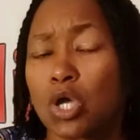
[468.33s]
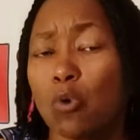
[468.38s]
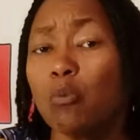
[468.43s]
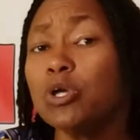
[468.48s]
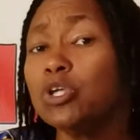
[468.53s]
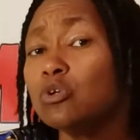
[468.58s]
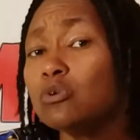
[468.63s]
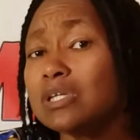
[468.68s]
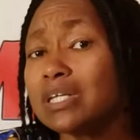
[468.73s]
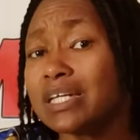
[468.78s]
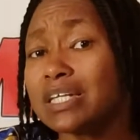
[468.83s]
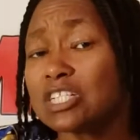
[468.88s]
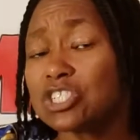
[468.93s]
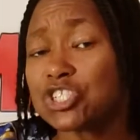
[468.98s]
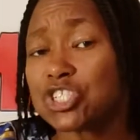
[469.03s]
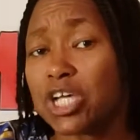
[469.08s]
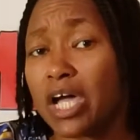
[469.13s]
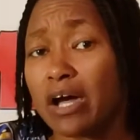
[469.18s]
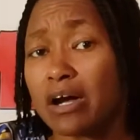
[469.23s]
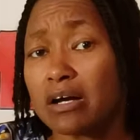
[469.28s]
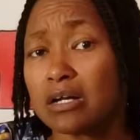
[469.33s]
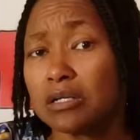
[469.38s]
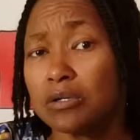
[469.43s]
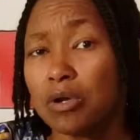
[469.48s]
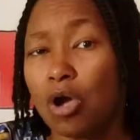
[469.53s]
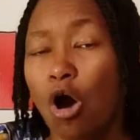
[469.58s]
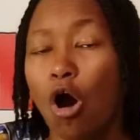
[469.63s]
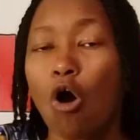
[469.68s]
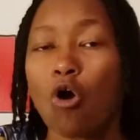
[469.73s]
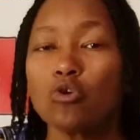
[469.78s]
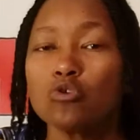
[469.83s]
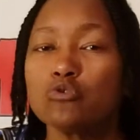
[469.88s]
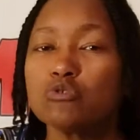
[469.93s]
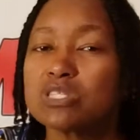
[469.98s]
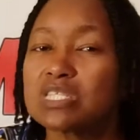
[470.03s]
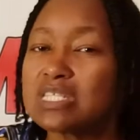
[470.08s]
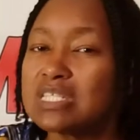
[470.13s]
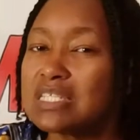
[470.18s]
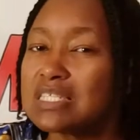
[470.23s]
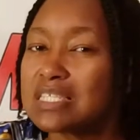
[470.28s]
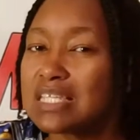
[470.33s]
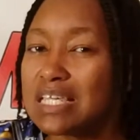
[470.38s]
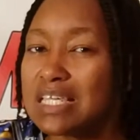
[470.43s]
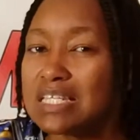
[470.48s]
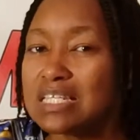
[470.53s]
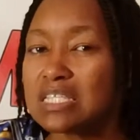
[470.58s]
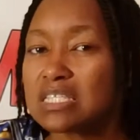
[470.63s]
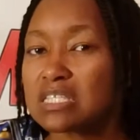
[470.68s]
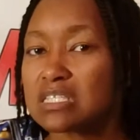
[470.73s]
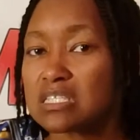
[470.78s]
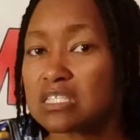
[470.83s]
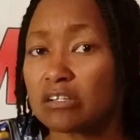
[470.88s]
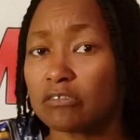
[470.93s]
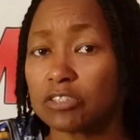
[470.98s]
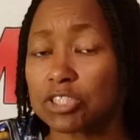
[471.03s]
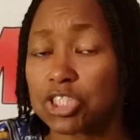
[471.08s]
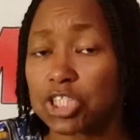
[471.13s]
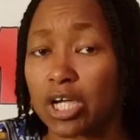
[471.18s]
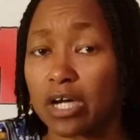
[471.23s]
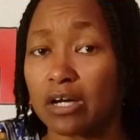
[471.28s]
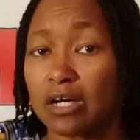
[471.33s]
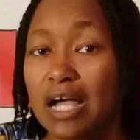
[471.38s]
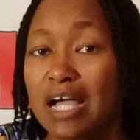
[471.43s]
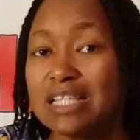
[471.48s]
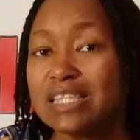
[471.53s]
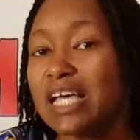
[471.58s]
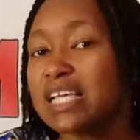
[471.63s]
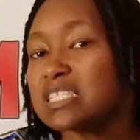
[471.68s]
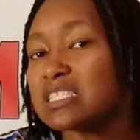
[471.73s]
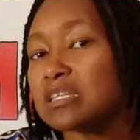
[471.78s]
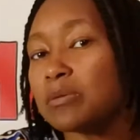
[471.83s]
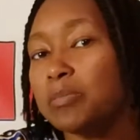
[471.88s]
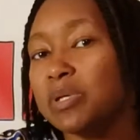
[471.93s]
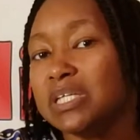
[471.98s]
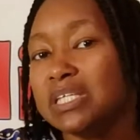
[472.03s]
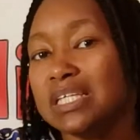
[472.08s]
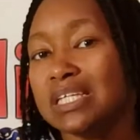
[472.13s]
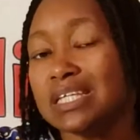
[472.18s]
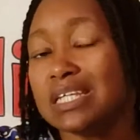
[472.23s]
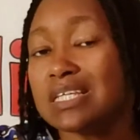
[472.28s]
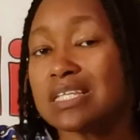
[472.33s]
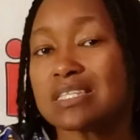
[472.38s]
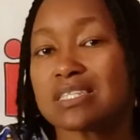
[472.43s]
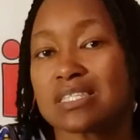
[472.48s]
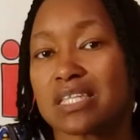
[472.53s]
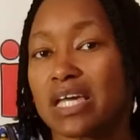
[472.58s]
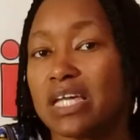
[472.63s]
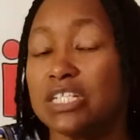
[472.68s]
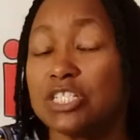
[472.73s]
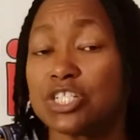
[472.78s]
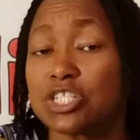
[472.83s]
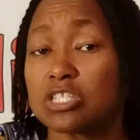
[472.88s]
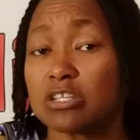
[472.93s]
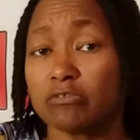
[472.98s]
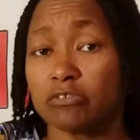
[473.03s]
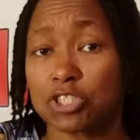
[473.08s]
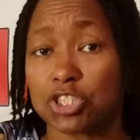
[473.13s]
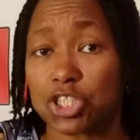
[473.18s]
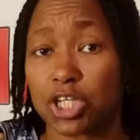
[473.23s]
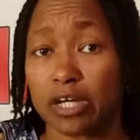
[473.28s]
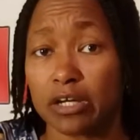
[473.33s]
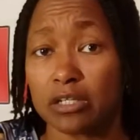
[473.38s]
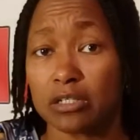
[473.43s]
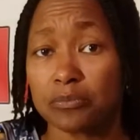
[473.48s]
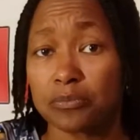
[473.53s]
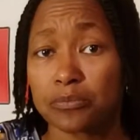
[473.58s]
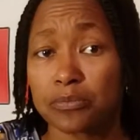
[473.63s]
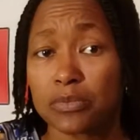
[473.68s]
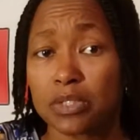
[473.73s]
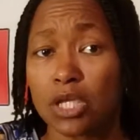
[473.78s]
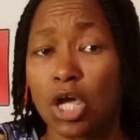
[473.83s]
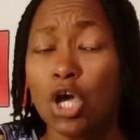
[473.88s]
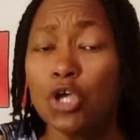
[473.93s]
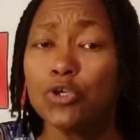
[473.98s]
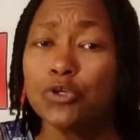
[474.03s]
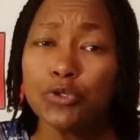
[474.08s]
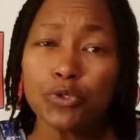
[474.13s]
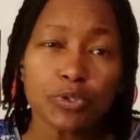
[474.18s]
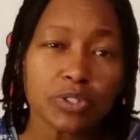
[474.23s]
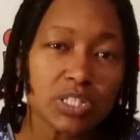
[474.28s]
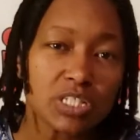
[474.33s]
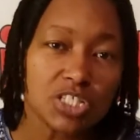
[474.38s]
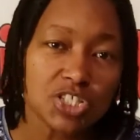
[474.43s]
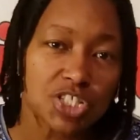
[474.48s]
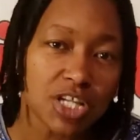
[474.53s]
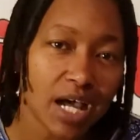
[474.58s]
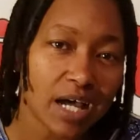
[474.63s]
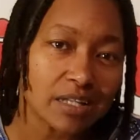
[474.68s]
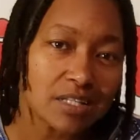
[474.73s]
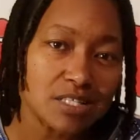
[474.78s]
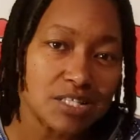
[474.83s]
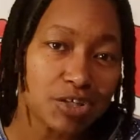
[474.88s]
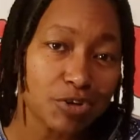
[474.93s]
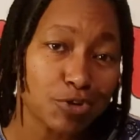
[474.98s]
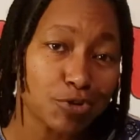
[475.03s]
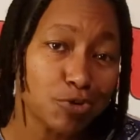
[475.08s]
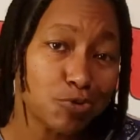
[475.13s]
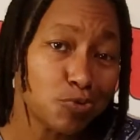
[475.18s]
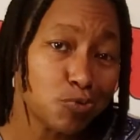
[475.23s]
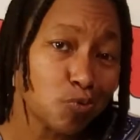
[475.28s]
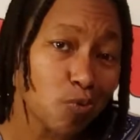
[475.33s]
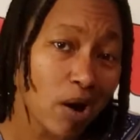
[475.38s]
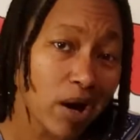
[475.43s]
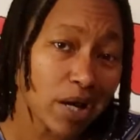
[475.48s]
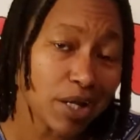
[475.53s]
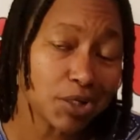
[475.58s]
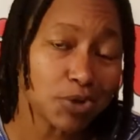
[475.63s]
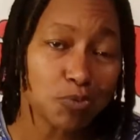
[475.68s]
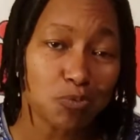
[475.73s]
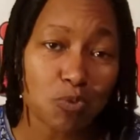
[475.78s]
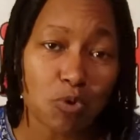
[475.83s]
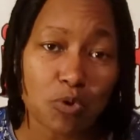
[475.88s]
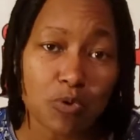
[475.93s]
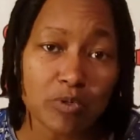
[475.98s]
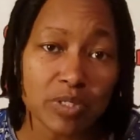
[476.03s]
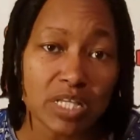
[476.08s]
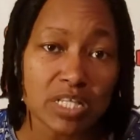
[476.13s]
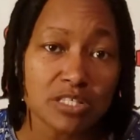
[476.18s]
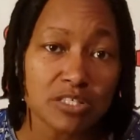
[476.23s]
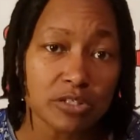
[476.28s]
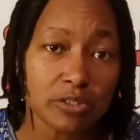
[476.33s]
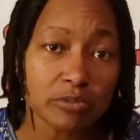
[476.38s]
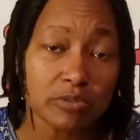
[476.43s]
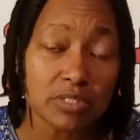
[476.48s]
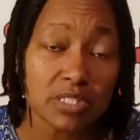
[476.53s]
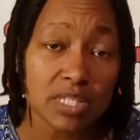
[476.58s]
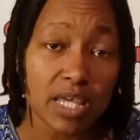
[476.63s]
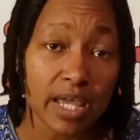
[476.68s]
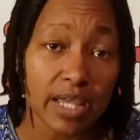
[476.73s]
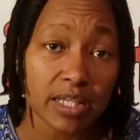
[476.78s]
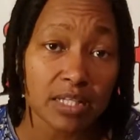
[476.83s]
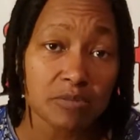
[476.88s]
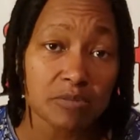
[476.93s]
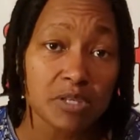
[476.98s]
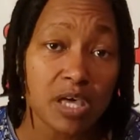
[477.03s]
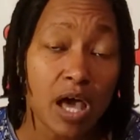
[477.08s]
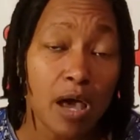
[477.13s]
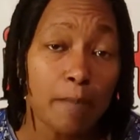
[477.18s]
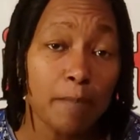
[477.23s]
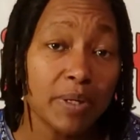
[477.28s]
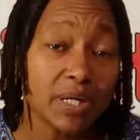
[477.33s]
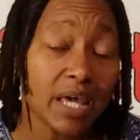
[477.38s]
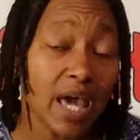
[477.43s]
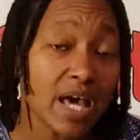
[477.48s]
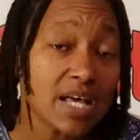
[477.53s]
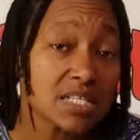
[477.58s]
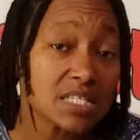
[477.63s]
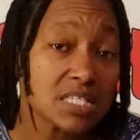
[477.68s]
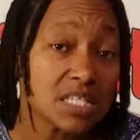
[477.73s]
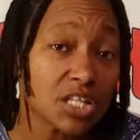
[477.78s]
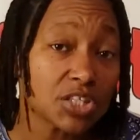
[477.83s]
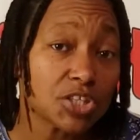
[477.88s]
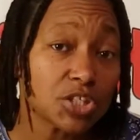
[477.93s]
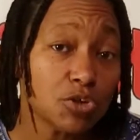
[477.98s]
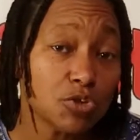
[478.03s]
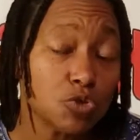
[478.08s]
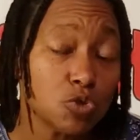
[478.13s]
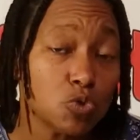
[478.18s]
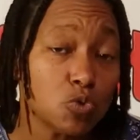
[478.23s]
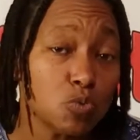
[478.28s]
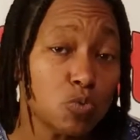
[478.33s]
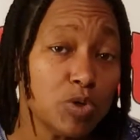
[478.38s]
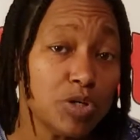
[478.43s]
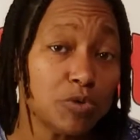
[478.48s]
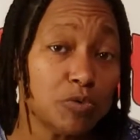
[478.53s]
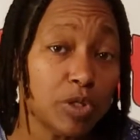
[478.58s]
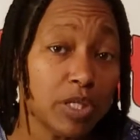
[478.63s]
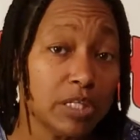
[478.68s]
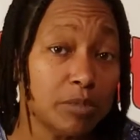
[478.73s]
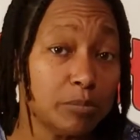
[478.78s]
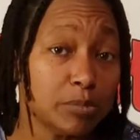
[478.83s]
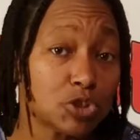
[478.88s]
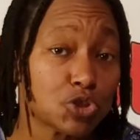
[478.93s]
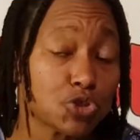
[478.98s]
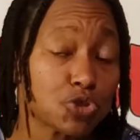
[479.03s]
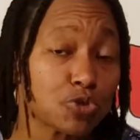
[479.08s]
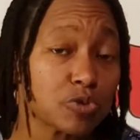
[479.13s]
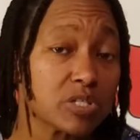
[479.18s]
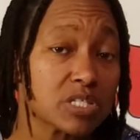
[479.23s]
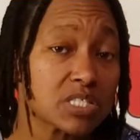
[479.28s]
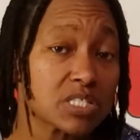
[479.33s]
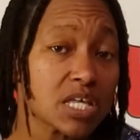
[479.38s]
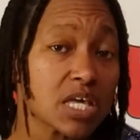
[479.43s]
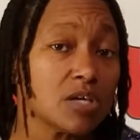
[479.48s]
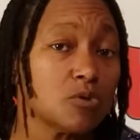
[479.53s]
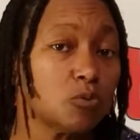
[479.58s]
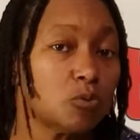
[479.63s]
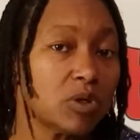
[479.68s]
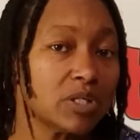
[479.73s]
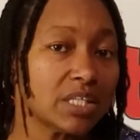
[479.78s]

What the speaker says: When you look at a child, all you see is the innocence of a child. That's the beginning stages of a child. You know that a child is going to do right and wrong at certain times, but it has nothing to do with, in mature state,